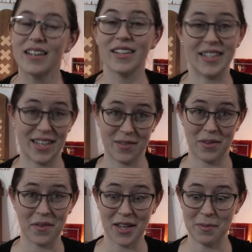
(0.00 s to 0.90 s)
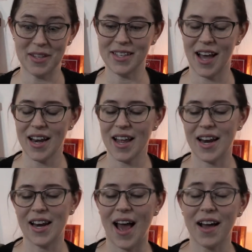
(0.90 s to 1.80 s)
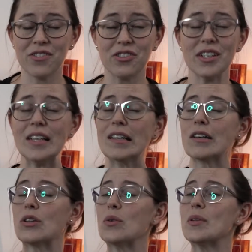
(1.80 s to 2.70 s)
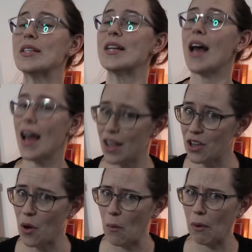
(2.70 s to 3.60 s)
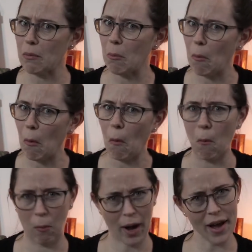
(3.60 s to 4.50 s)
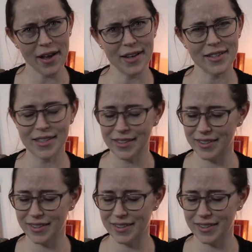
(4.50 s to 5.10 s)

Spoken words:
at least that's what the recipe said, and it actually includes an egg yolk. What?